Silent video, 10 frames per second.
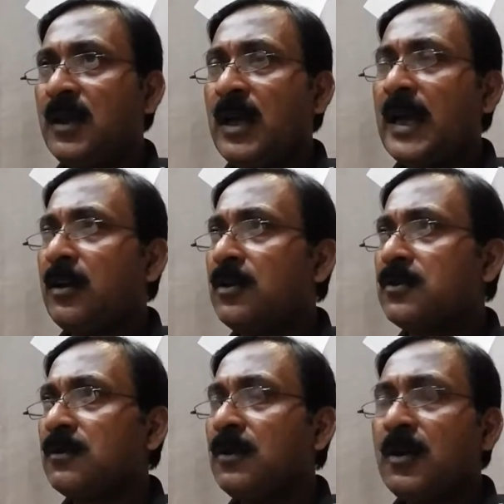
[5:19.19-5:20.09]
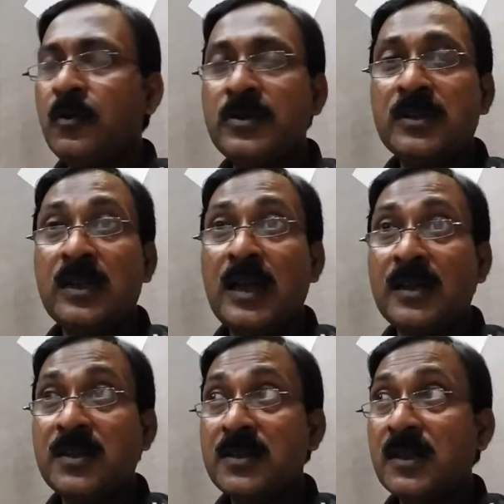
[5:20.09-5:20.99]
And also, which is the
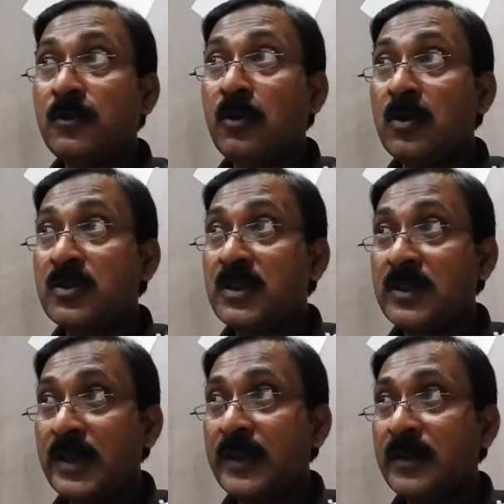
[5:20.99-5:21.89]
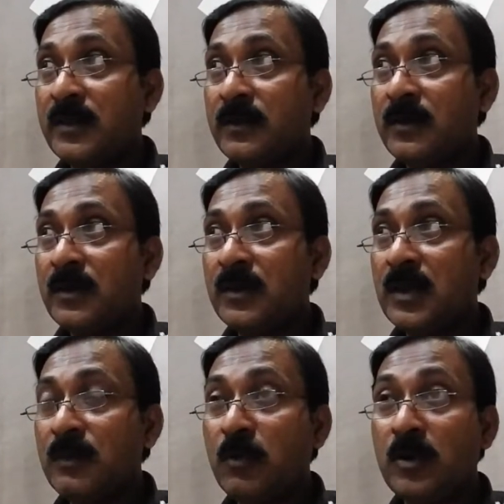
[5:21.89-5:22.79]
largest cell, ostrich egg,
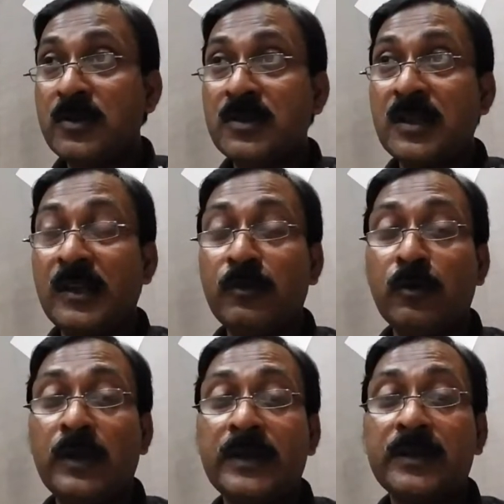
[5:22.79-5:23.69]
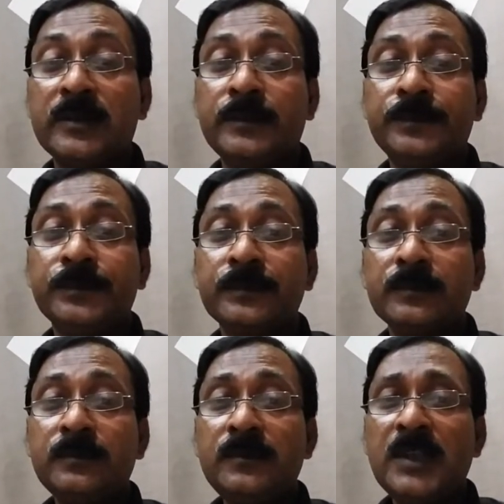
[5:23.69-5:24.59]
and smallest cell, that is
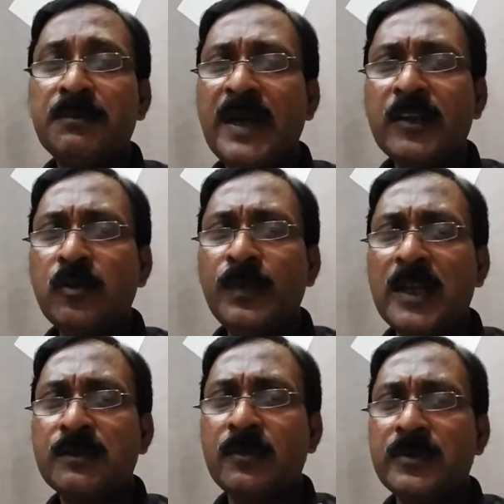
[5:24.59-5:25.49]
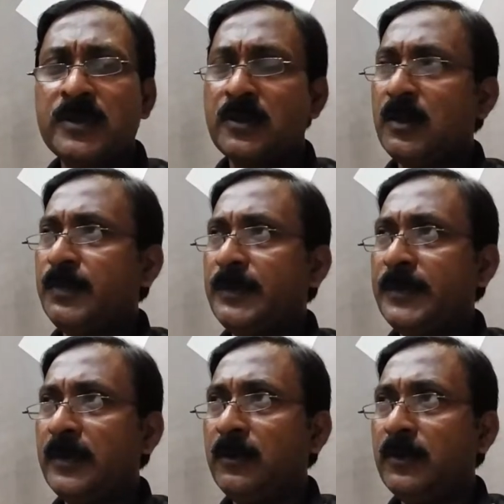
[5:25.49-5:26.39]
mycoplasma, which is called
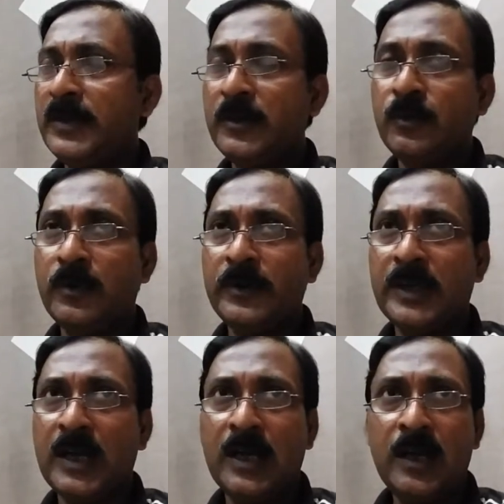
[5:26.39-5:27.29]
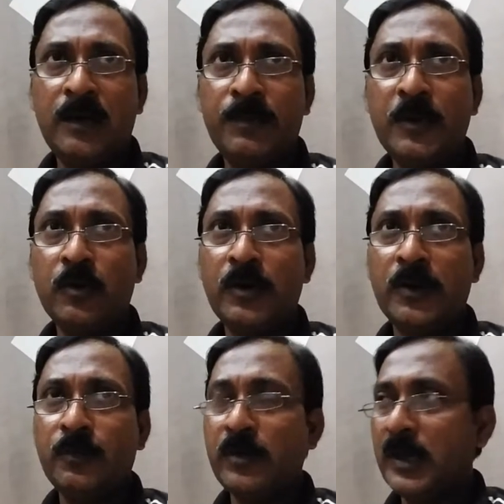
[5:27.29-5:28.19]
PPLO, pneumonia,
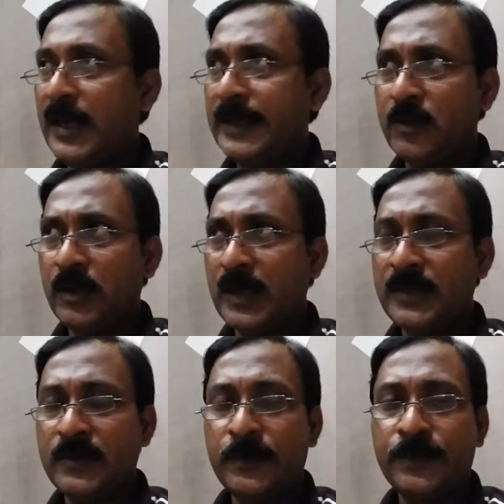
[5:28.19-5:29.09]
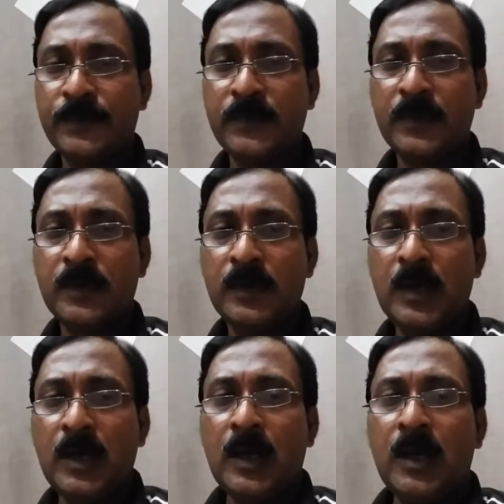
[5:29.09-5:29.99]
pleuropneumonia like organism.
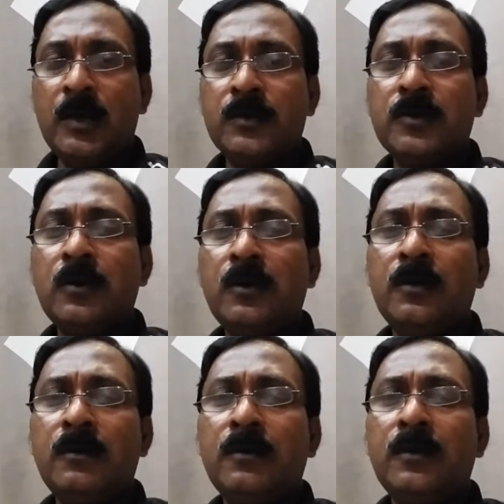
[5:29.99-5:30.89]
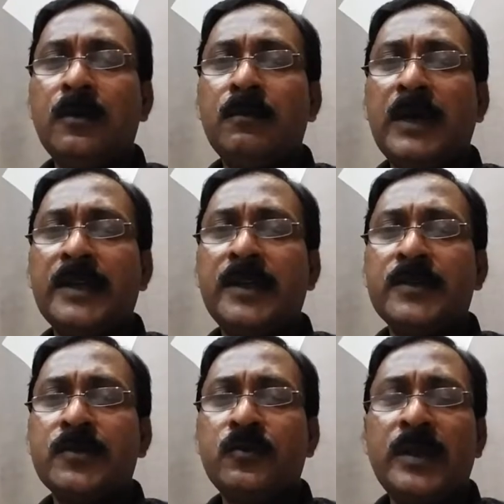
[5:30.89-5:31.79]
So, my dear
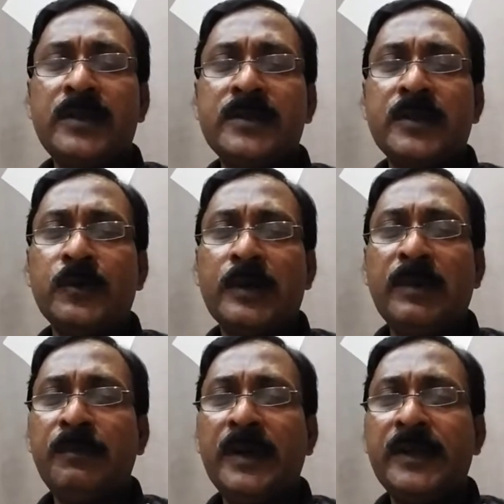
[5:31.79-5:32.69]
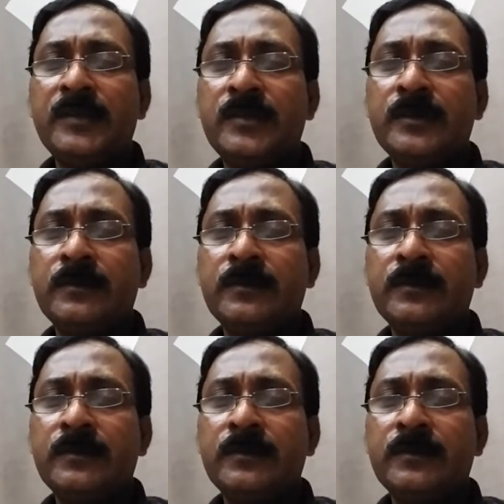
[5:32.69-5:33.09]
students, you remember it.